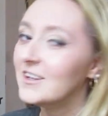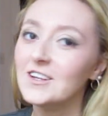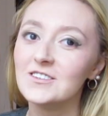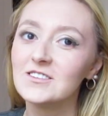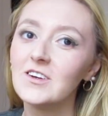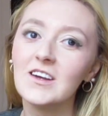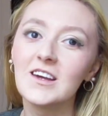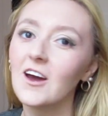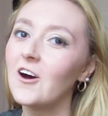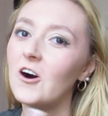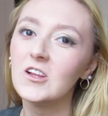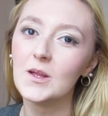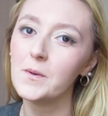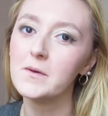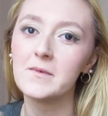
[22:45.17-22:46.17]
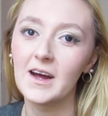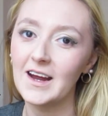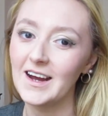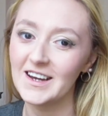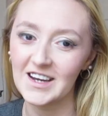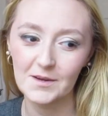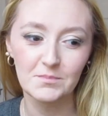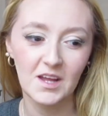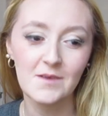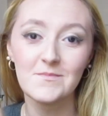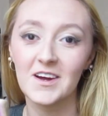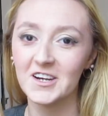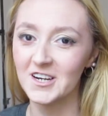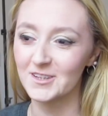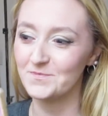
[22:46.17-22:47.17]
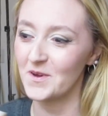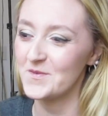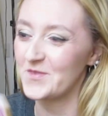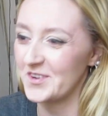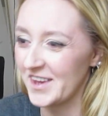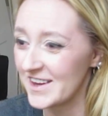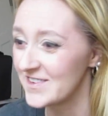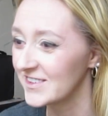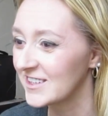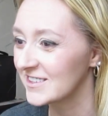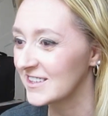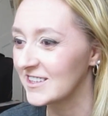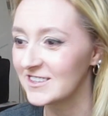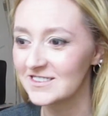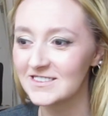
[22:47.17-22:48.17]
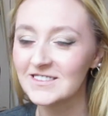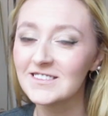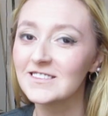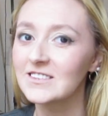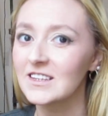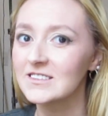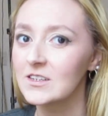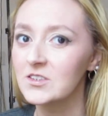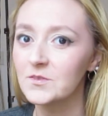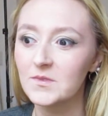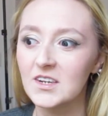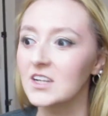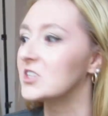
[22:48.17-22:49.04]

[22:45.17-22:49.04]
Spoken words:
So it got all over my eye and I blame my husband for that because he said something to me and I